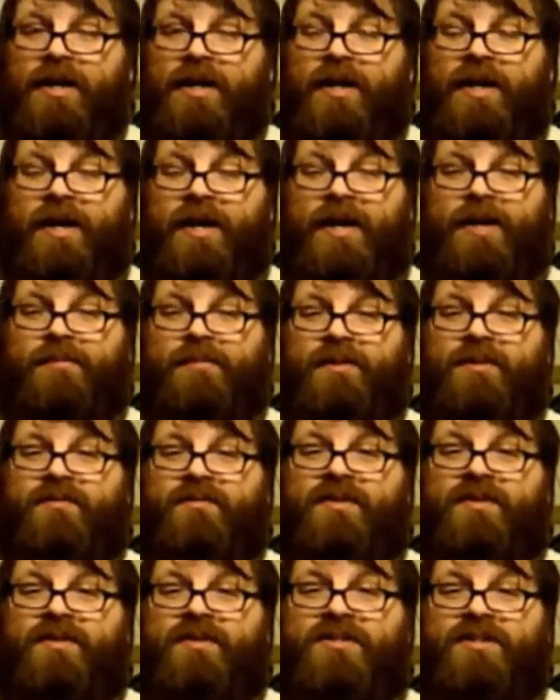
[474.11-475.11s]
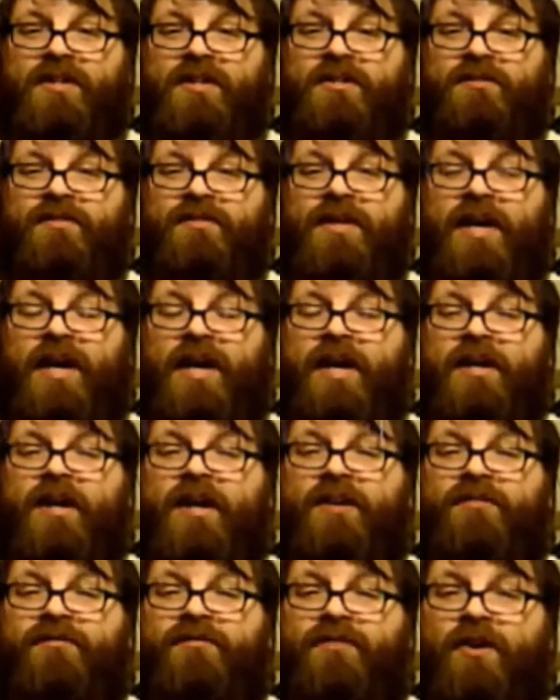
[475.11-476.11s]
And I believe the sons of God
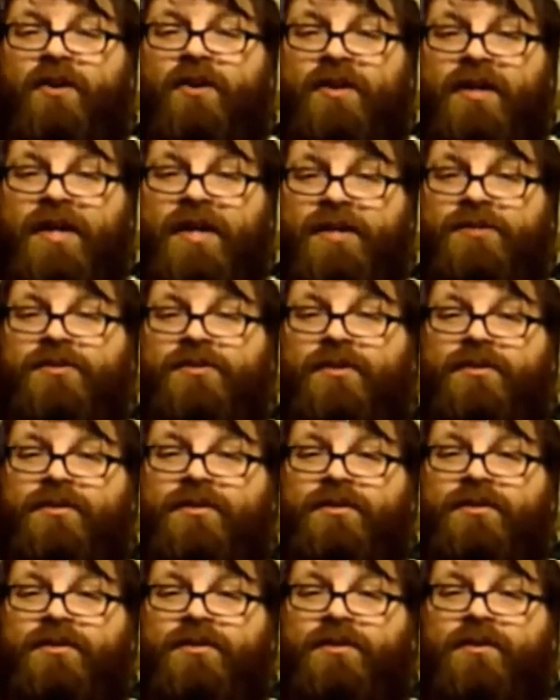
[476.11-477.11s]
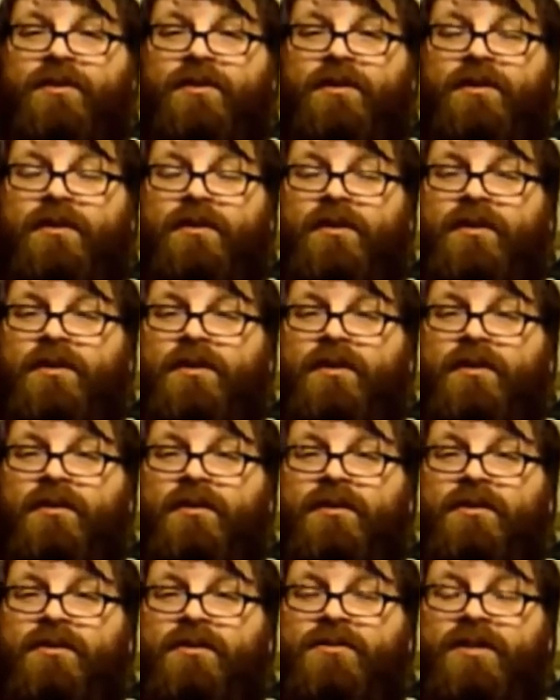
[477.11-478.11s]
are fallen angels.
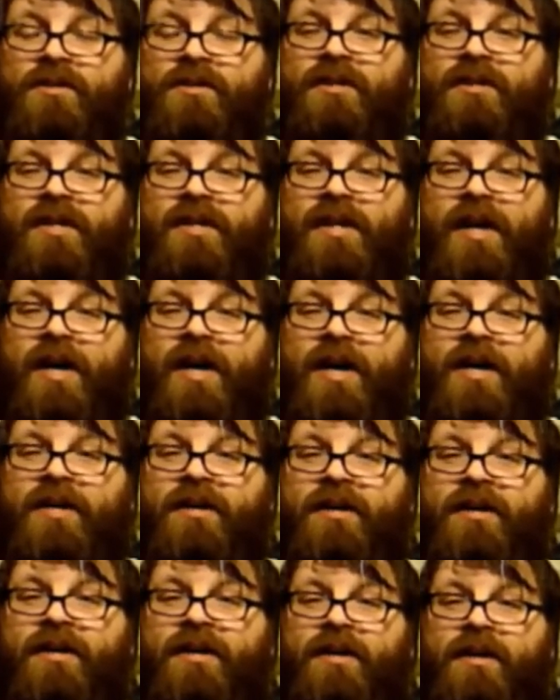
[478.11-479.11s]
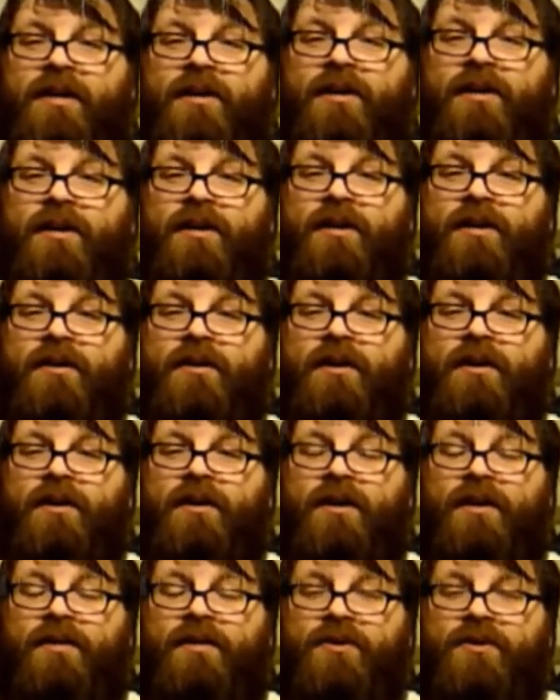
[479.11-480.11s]
Sons of God
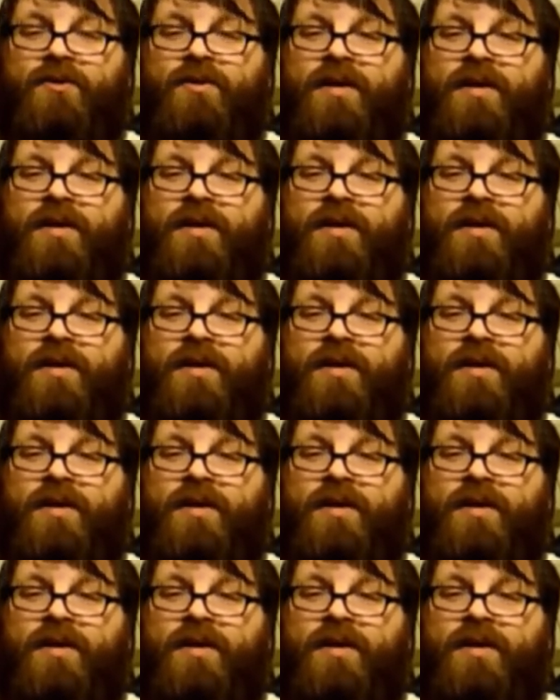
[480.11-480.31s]
in the New